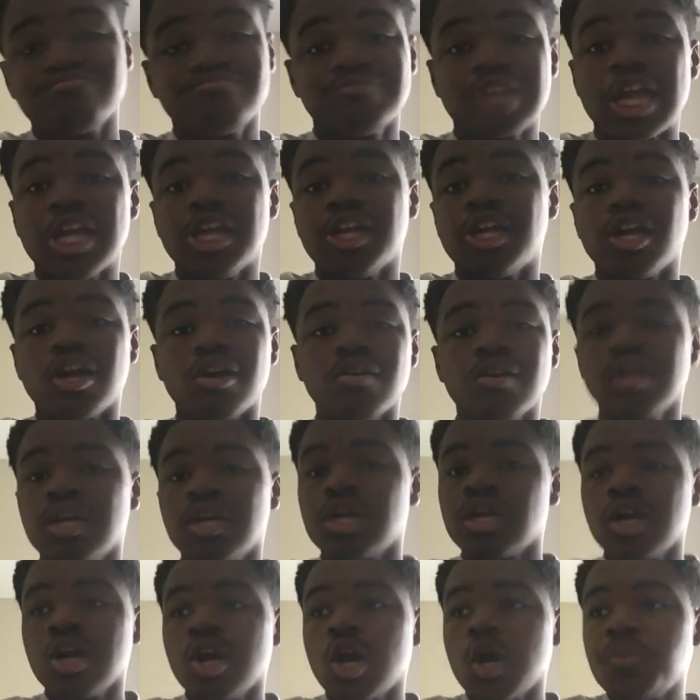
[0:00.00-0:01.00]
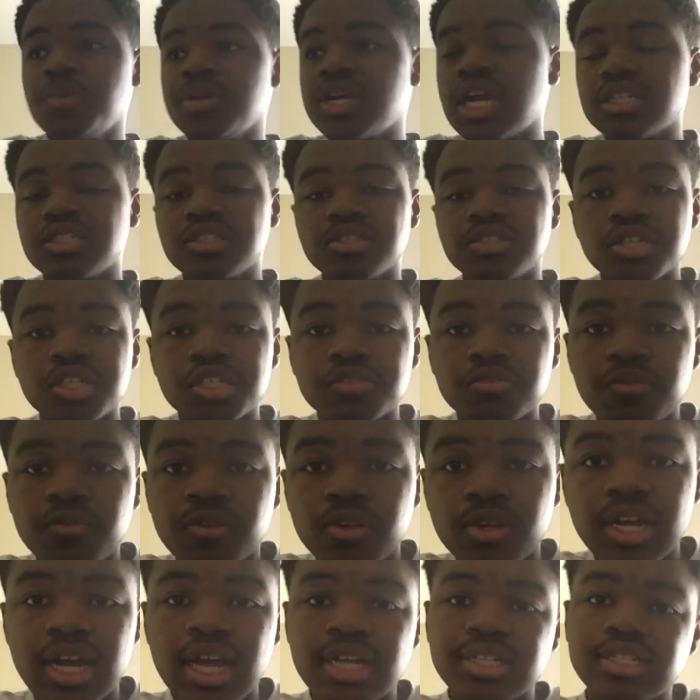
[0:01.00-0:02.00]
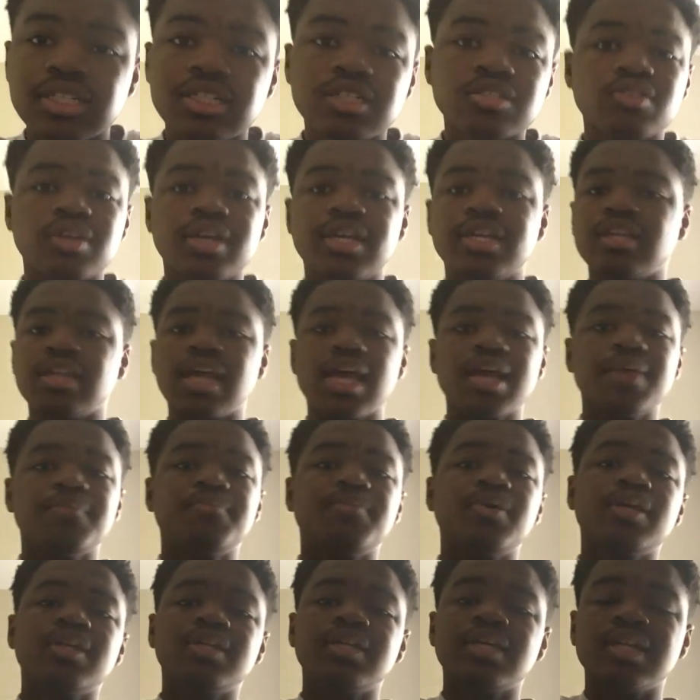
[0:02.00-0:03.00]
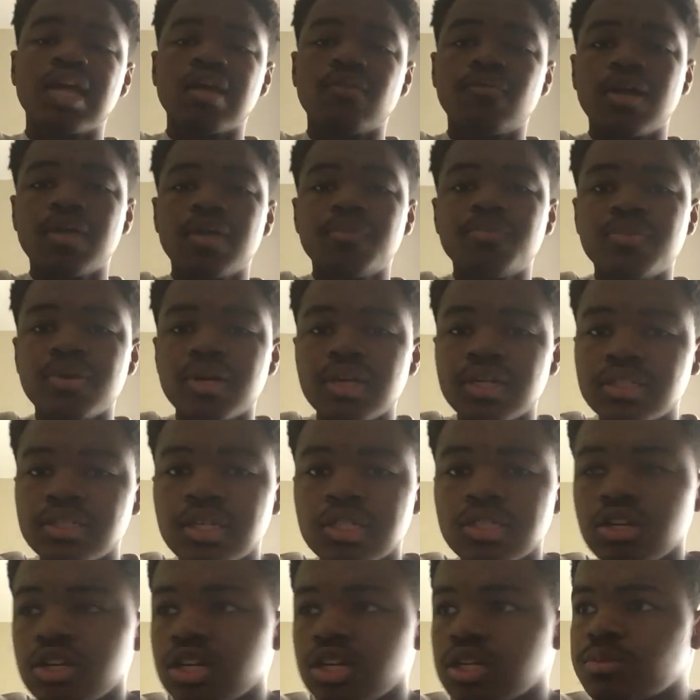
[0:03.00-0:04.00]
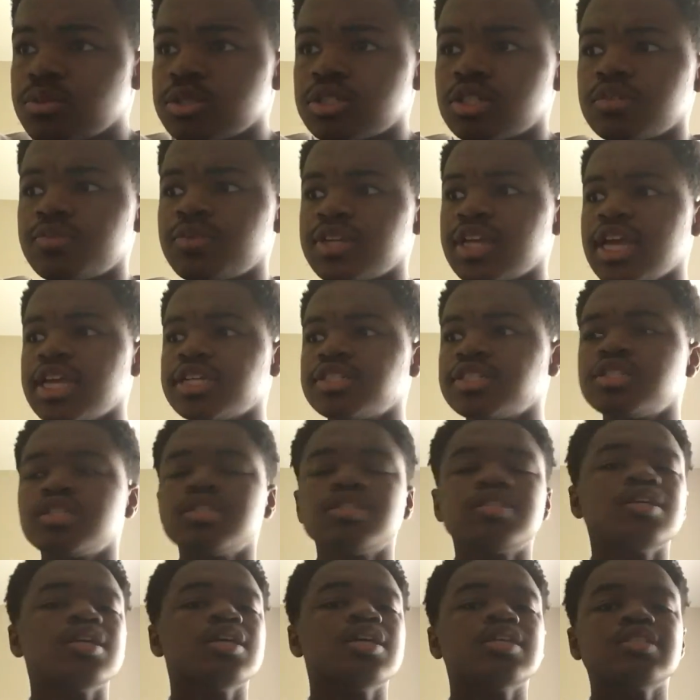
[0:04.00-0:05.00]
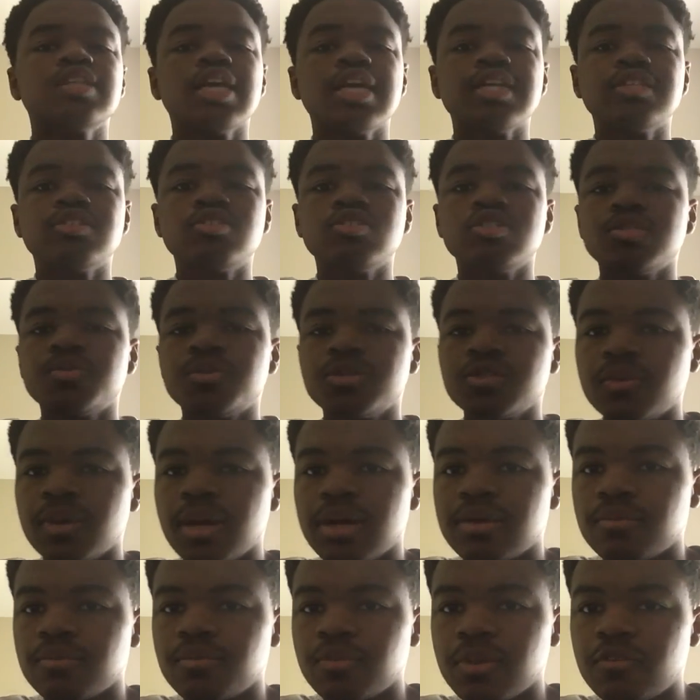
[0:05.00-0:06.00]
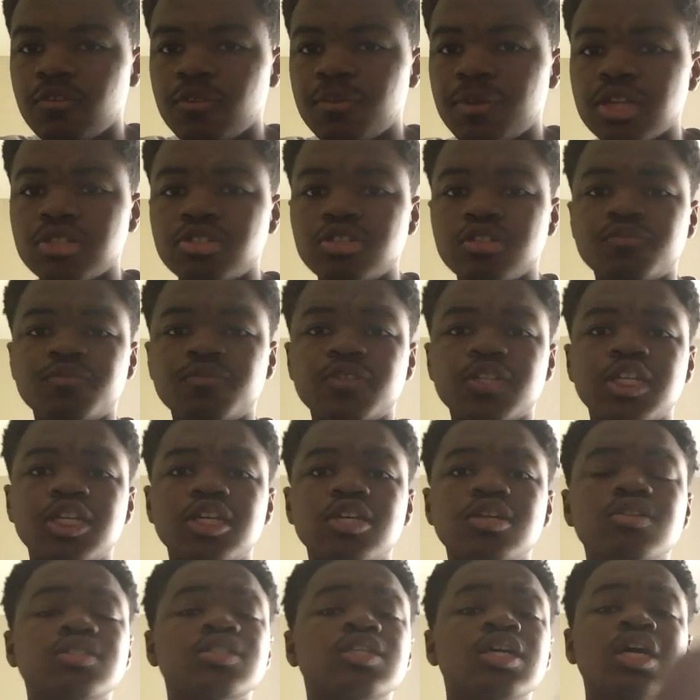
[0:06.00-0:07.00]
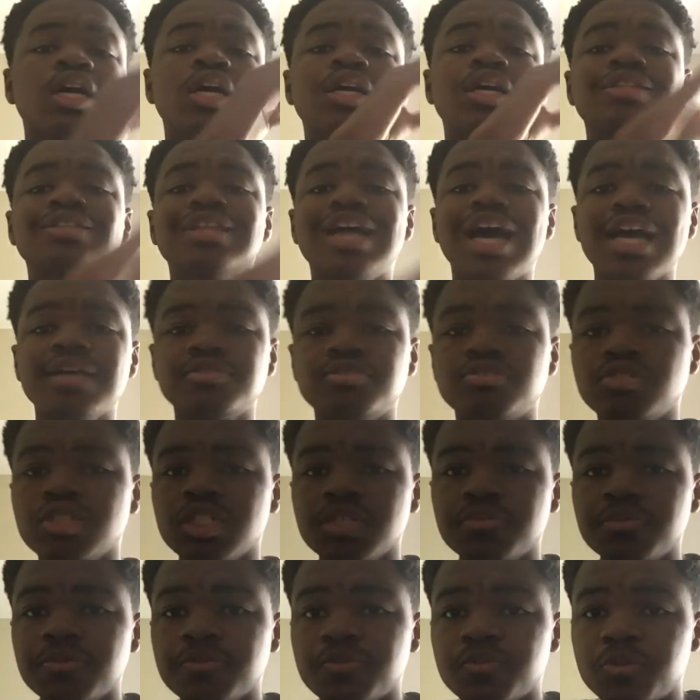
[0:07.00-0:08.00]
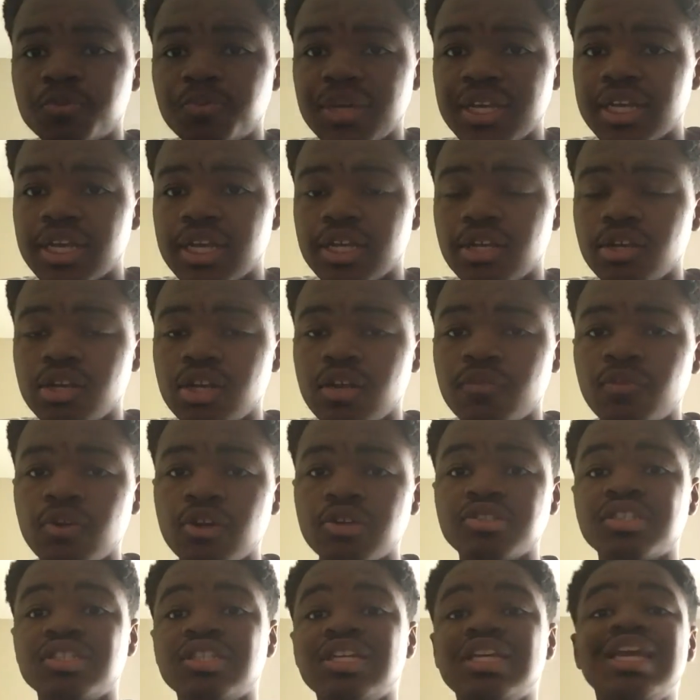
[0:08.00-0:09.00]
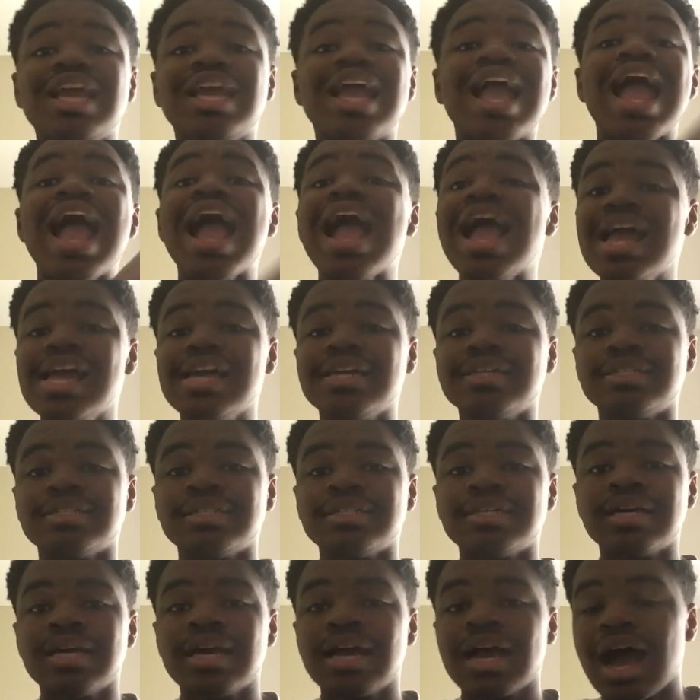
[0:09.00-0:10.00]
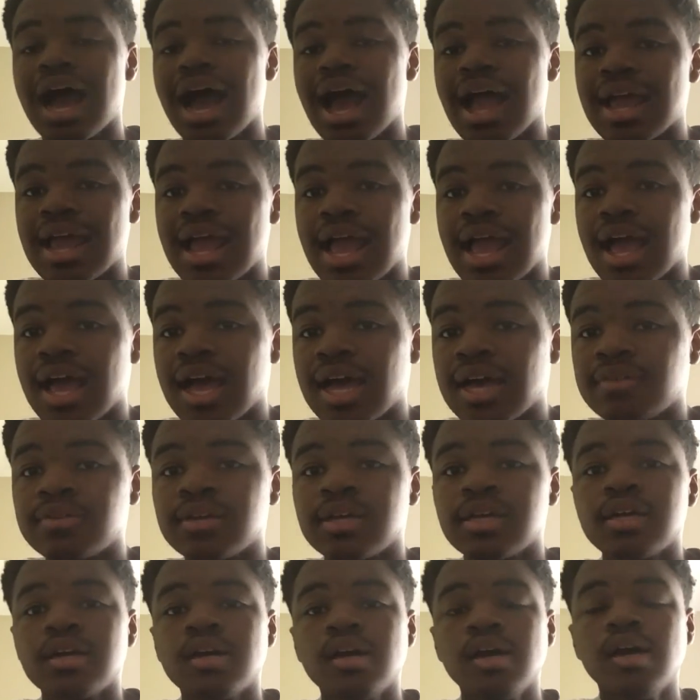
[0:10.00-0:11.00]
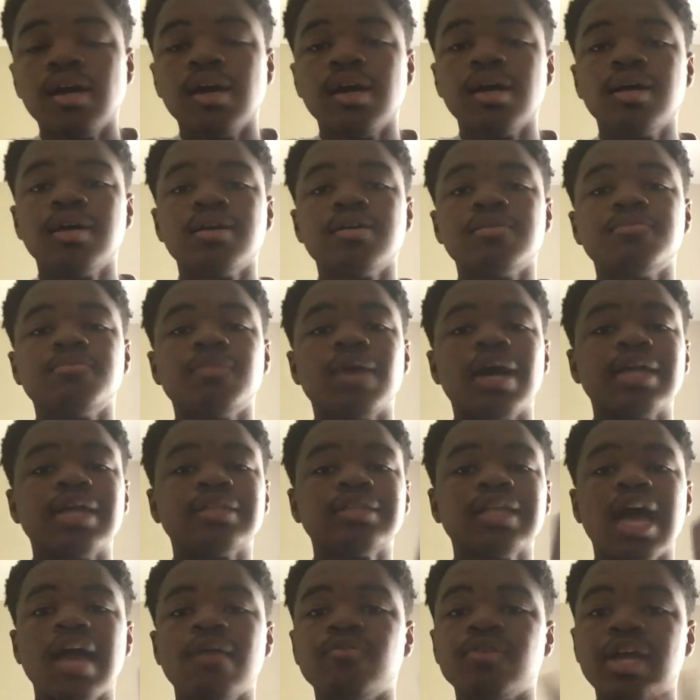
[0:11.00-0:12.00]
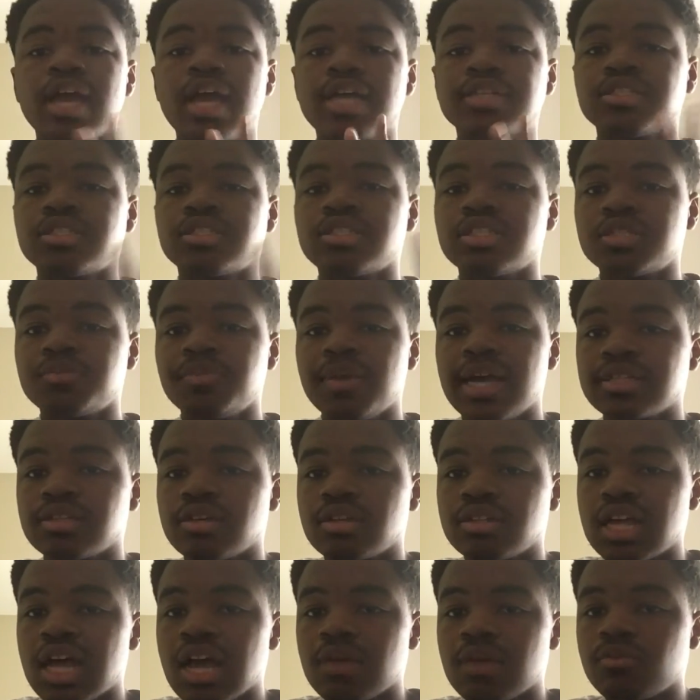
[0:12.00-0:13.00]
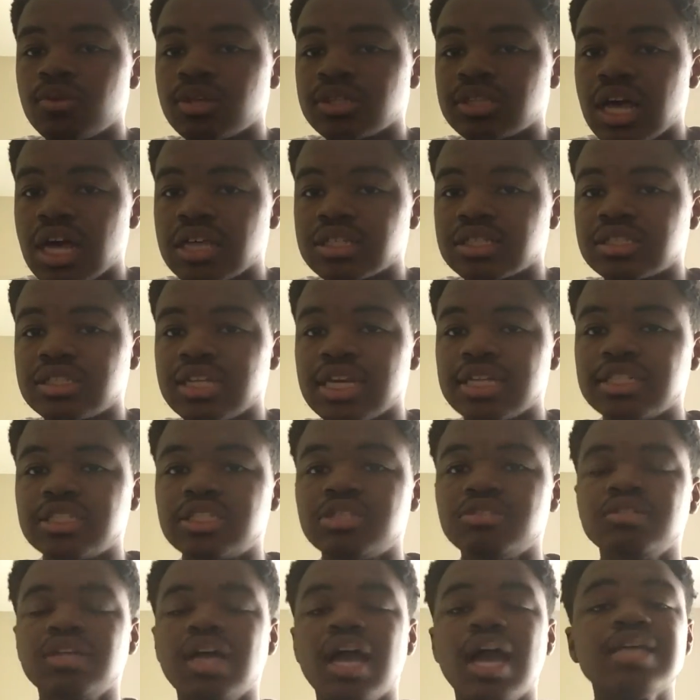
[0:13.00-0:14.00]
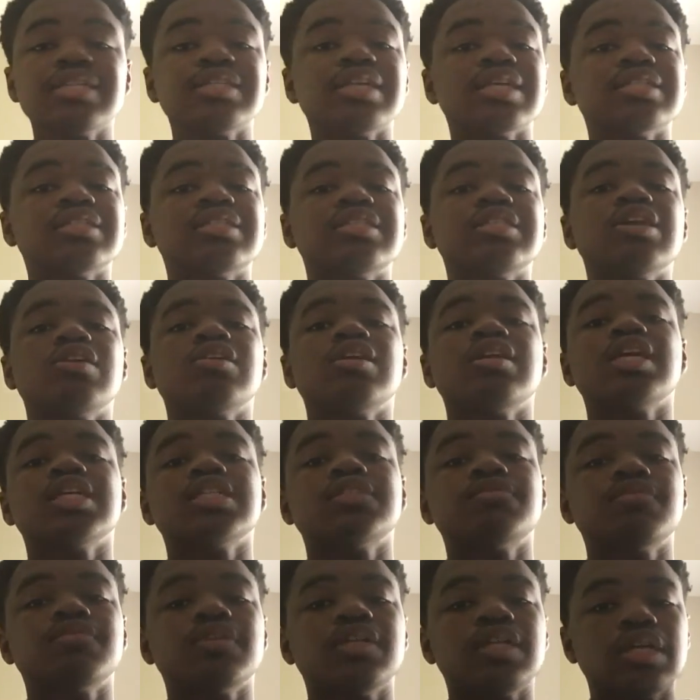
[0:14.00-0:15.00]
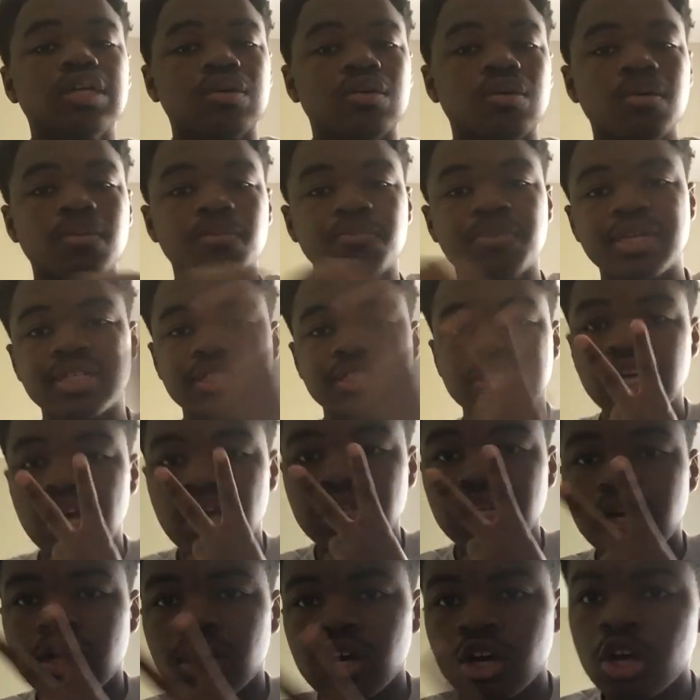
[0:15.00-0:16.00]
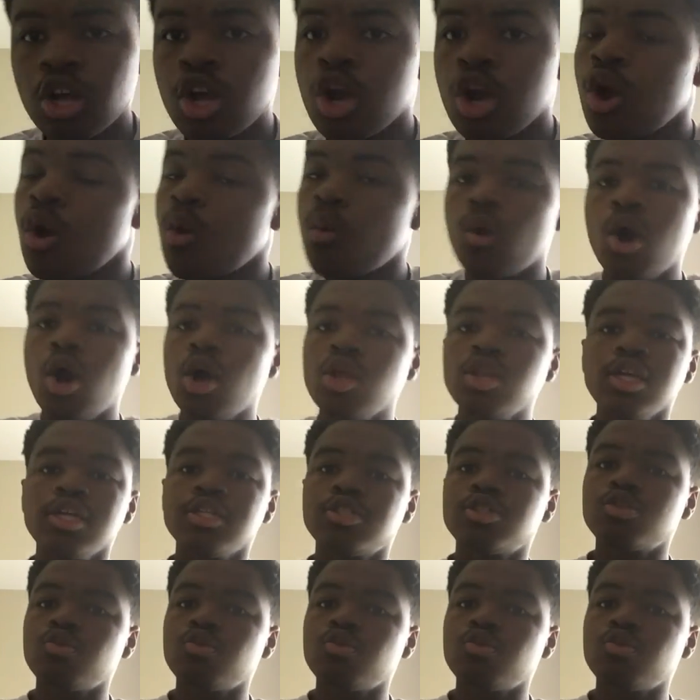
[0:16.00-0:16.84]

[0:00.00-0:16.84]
There you go. Hope you guys enjoyed this review. You guys did enjoy, hit the like button, hit that red button, turn on post notifications. Stay tuned for my other two videos, live stream of Speaking Universally, and I have my live reaction to SmackDown Live 1000. Stay tuned, guys, and I'll see you on the next video. Peace out, y'all. We're only